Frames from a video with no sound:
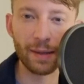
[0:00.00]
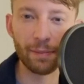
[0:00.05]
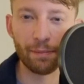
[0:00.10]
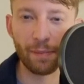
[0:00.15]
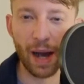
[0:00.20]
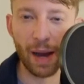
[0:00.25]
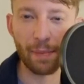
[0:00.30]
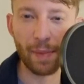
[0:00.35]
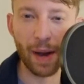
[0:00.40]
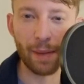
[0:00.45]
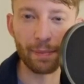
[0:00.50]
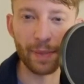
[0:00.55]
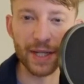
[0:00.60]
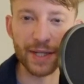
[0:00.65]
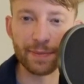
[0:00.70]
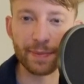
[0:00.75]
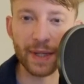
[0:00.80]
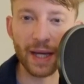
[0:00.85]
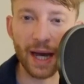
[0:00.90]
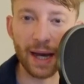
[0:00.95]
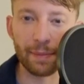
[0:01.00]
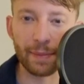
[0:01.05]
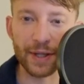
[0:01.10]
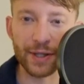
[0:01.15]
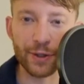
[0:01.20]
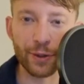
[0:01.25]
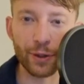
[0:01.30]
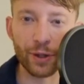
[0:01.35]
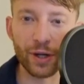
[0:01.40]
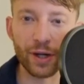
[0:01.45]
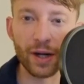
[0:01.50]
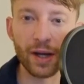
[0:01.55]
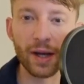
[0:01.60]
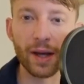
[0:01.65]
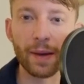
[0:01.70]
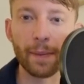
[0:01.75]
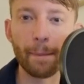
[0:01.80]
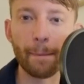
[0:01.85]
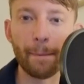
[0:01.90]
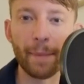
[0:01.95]
My mom missed me, I missed her,
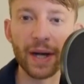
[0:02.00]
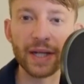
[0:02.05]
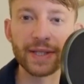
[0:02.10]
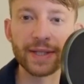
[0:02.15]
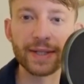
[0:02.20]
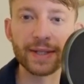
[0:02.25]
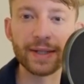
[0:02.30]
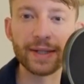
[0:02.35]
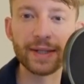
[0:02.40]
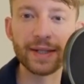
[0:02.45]
but